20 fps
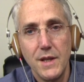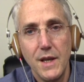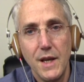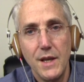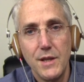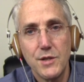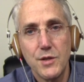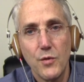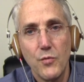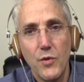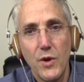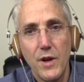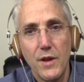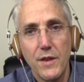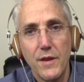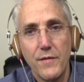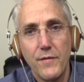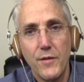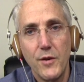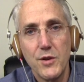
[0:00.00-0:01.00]
And so one of
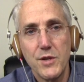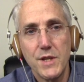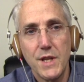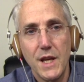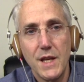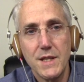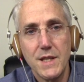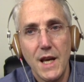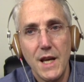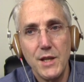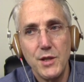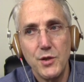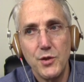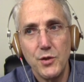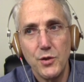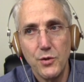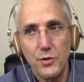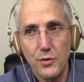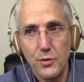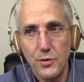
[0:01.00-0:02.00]
the first things I
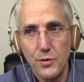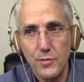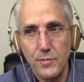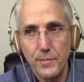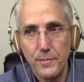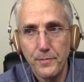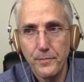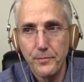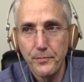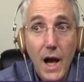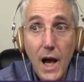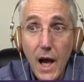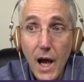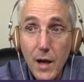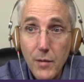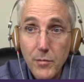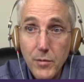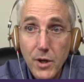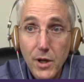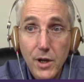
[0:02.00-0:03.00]
do,
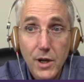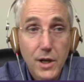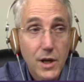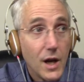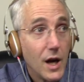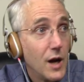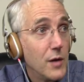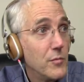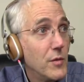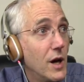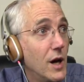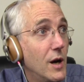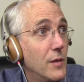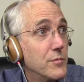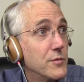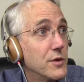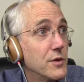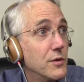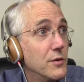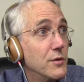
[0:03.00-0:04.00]
I'm going to come
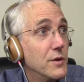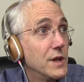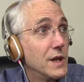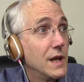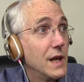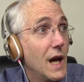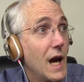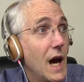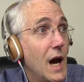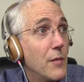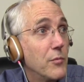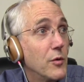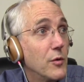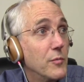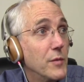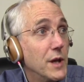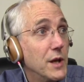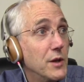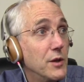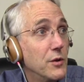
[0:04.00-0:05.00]
up to the Apple
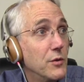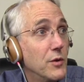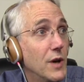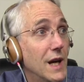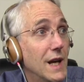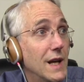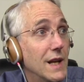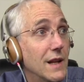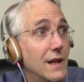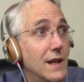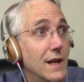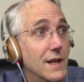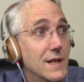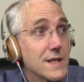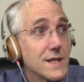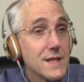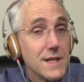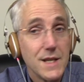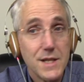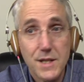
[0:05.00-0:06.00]
menu and click
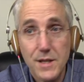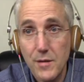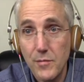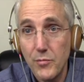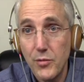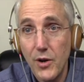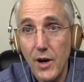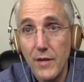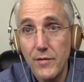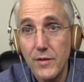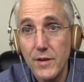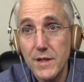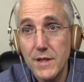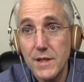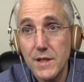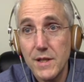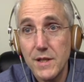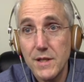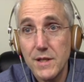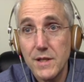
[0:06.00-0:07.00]
System
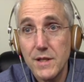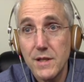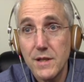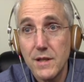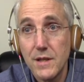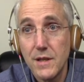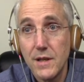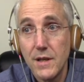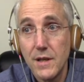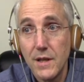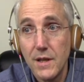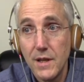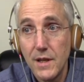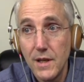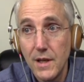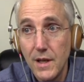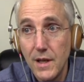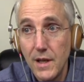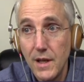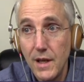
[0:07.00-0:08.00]
Preferences.
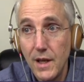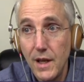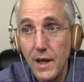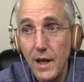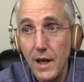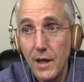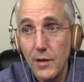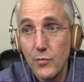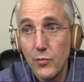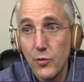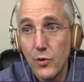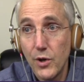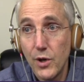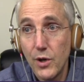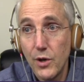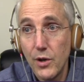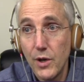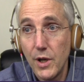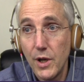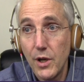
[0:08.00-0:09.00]
And we're
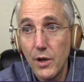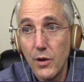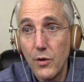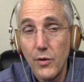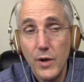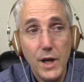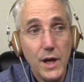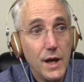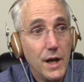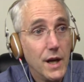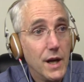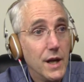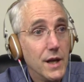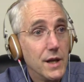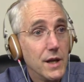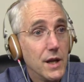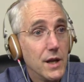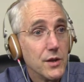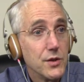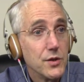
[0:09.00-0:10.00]
going to go
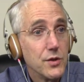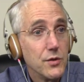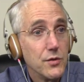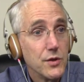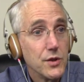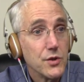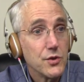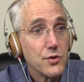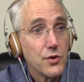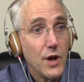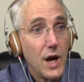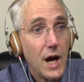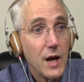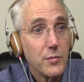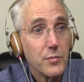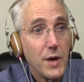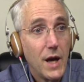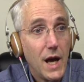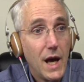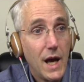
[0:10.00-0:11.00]
in to the
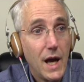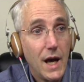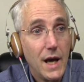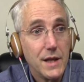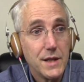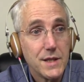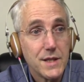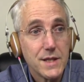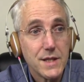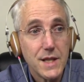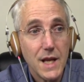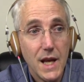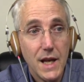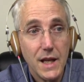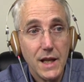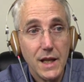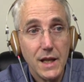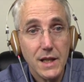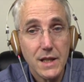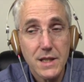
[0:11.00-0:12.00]
trackpad
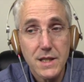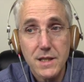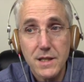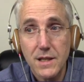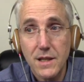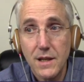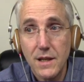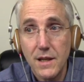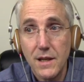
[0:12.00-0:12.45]
settings.